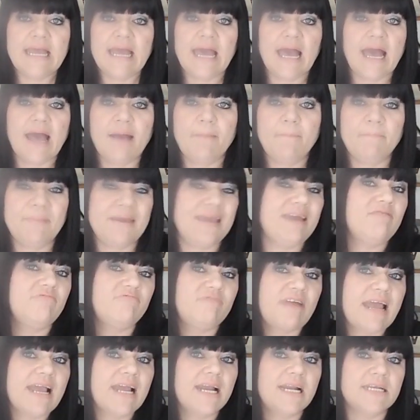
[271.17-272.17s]
and being
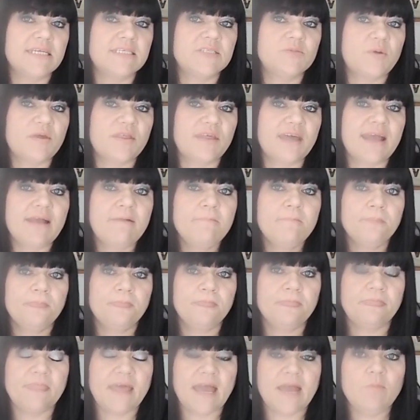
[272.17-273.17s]
reckless with it,
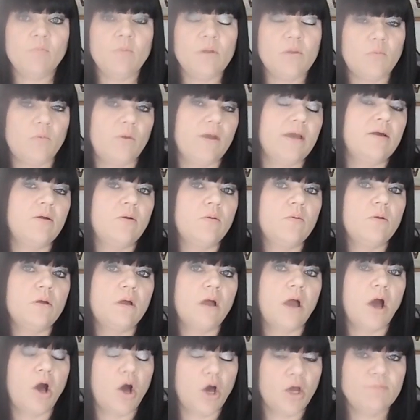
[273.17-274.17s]
then we will,
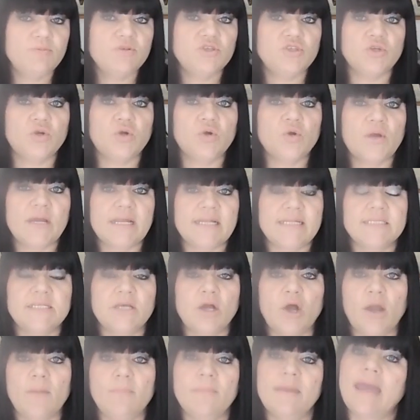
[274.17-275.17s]
I'm sure, in
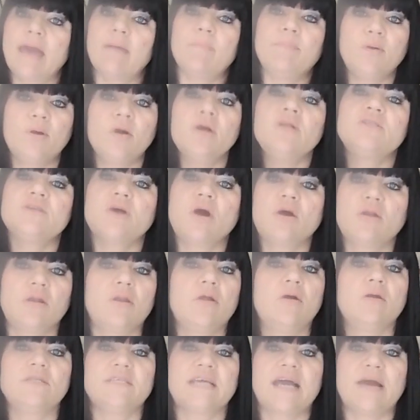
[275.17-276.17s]
time get put on
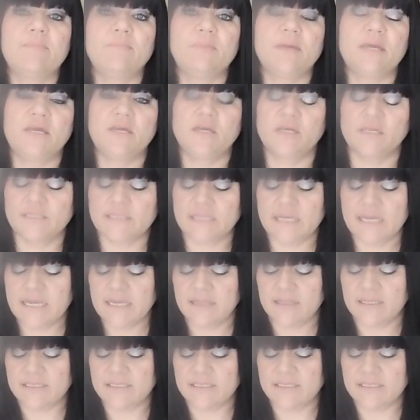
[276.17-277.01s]
lockdown, because the